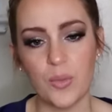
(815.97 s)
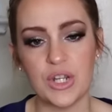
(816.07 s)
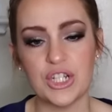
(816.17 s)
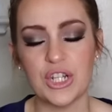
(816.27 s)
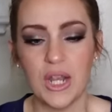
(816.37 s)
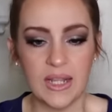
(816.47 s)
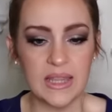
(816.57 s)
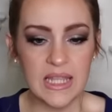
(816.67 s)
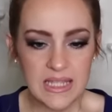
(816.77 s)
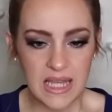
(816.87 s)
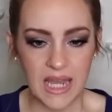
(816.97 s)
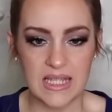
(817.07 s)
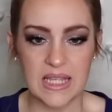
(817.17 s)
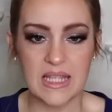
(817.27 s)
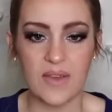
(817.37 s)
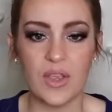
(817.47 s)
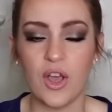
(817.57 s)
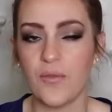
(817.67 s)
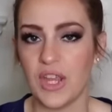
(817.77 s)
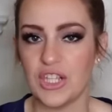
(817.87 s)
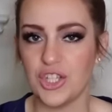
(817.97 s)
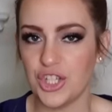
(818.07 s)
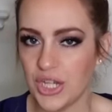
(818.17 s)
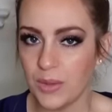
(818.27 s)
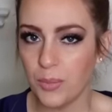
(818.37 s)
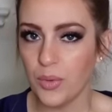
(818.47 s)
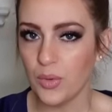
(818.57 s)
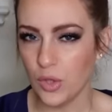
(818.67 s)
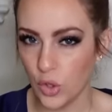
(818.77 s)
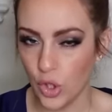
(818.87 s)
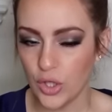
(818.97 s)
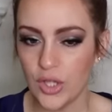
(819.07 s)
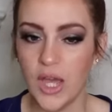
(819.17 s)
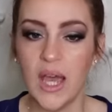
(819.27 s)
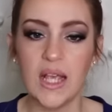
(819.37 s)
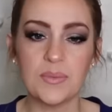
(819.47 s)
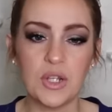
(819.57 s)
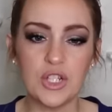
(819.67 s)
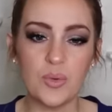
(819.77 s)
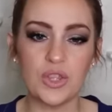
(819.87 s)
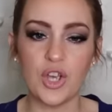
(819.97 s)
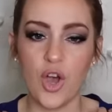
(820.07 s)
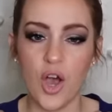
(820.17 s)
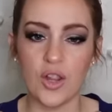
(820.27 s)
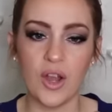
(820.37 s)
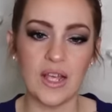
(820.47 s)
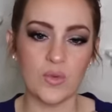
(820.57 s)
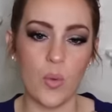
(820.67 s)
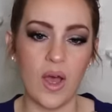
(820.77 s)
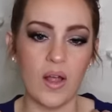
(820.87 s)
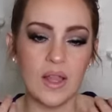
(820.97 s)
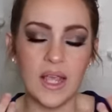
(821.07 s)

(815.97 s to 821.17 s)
which in this case is giving off a cheap look, especially with the collar as well.